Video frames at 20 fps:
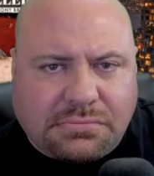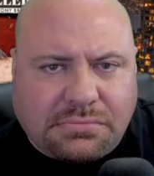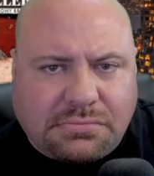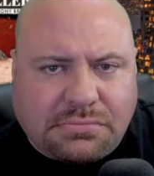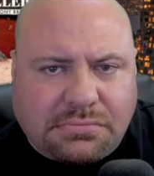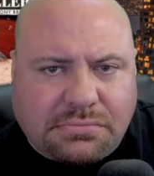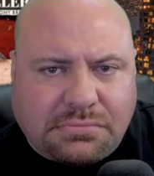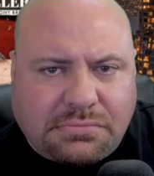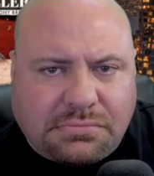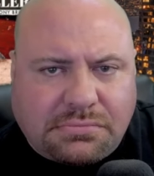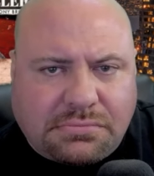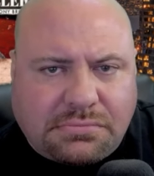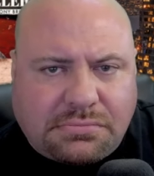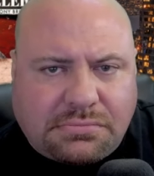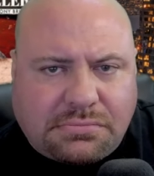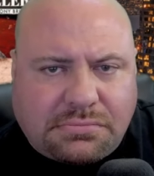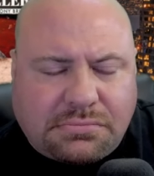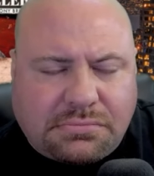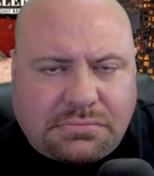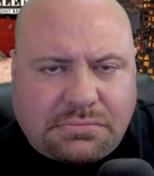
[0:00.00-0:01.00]

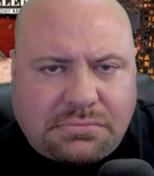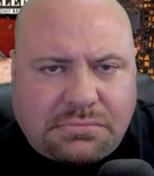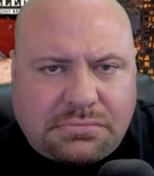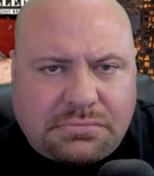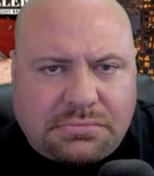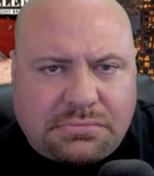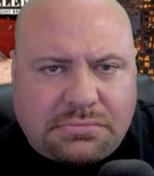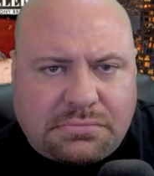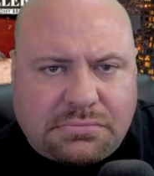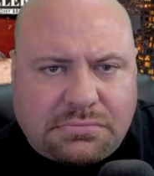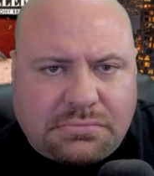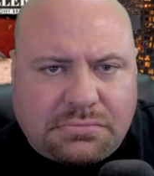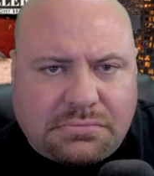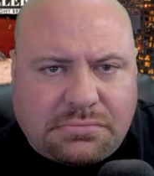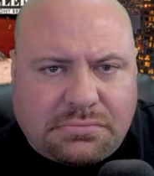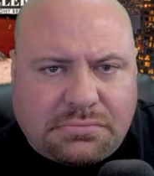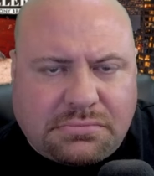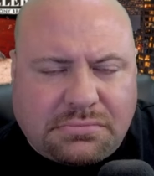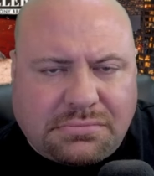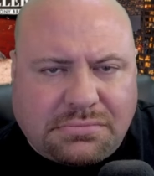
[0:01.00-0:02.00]

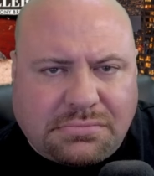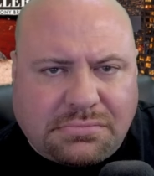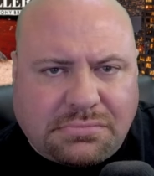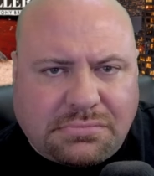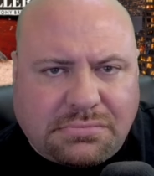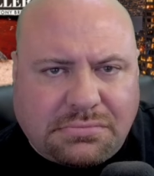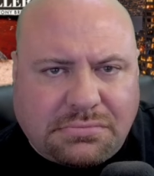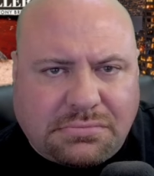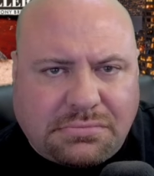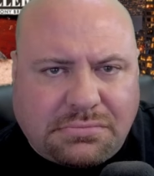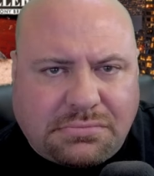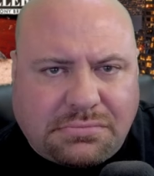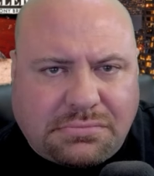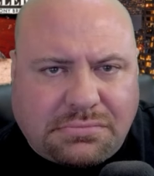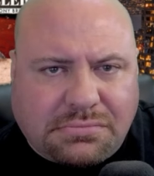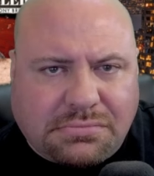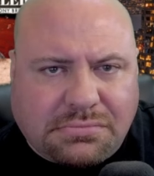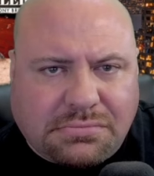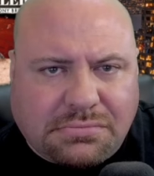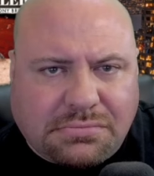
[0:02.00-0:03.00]

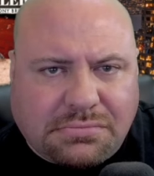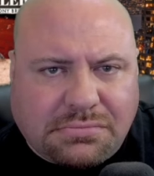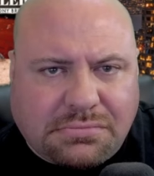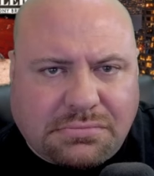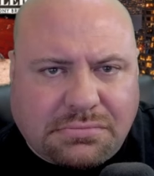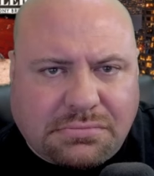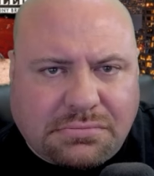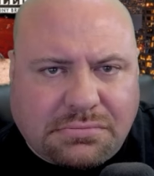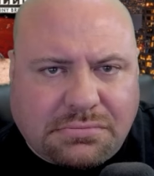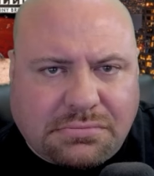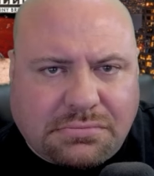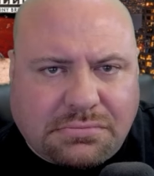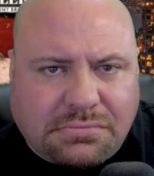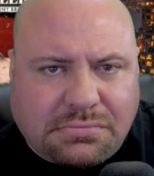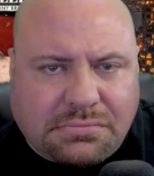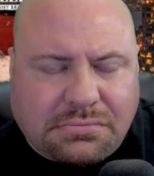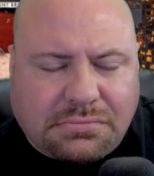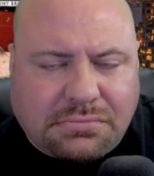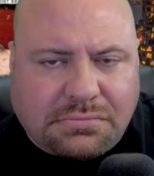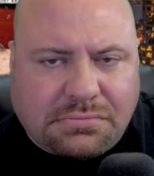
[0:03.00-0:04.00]

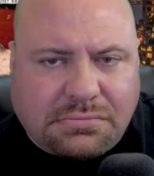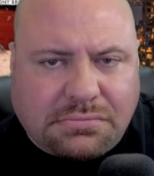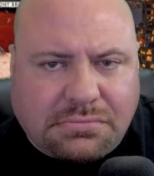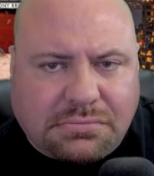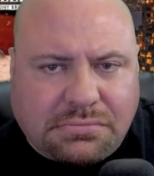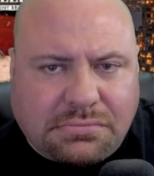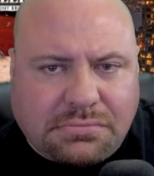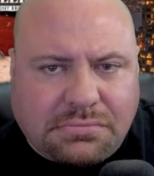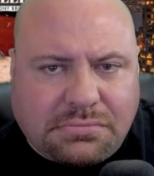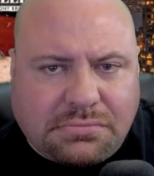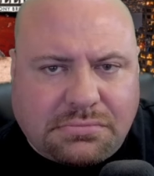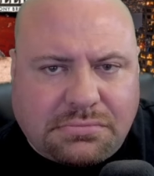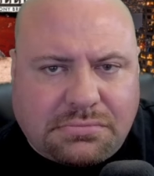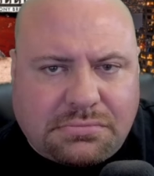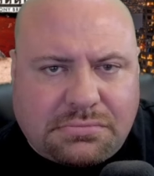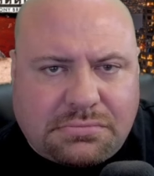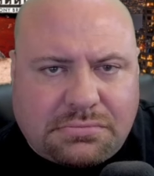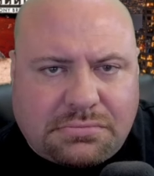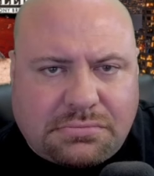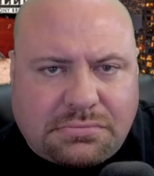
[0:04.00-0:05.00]

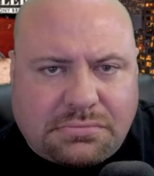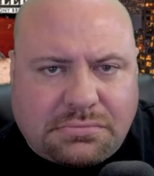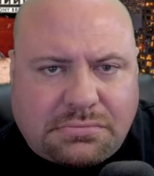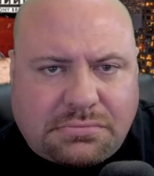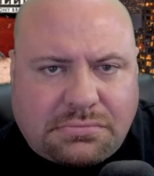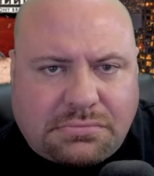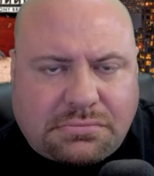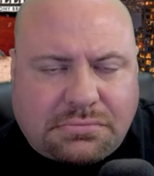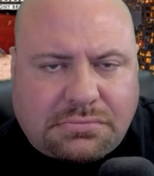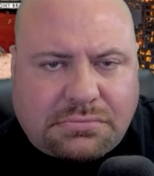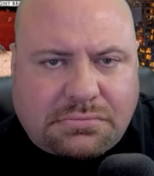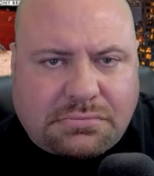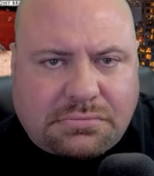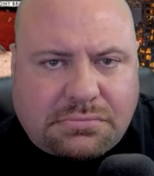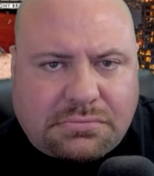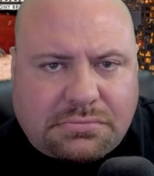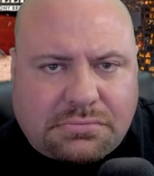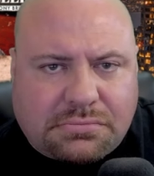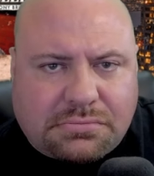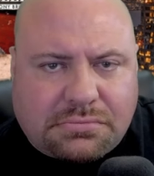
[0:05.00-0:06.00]

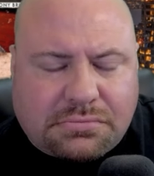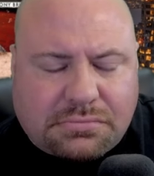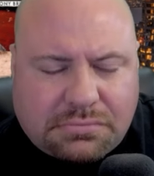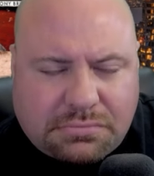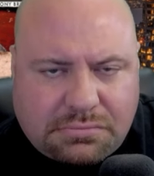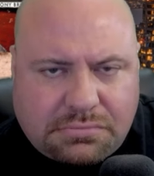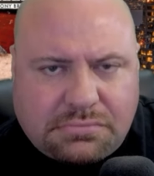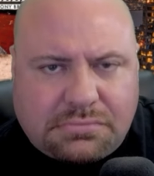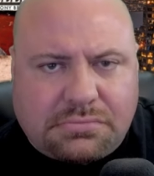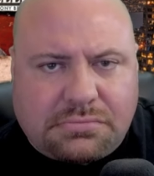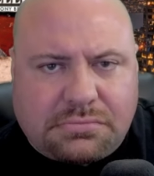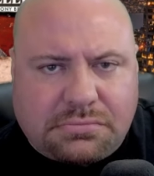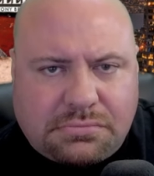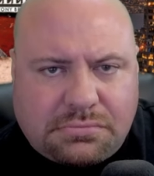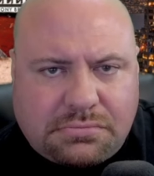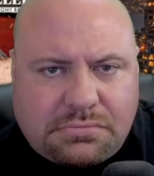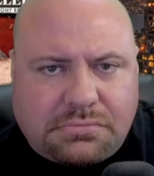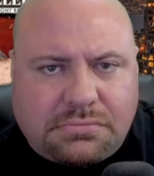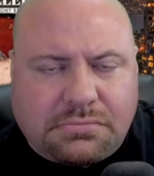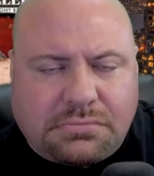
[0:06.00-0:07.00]

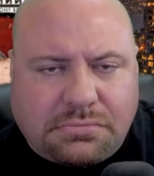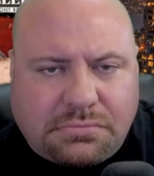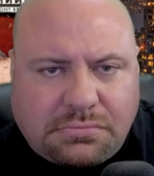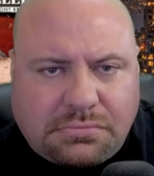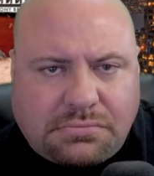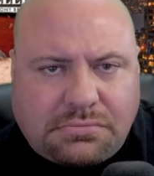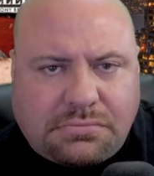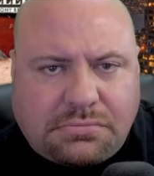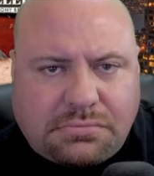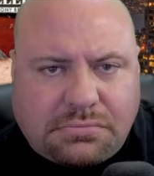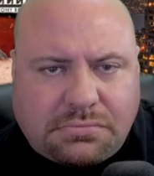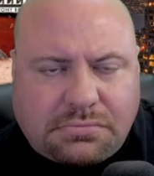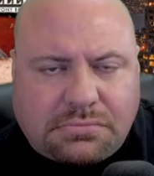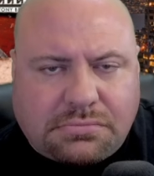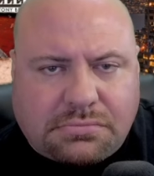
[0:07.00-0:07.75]
(silent)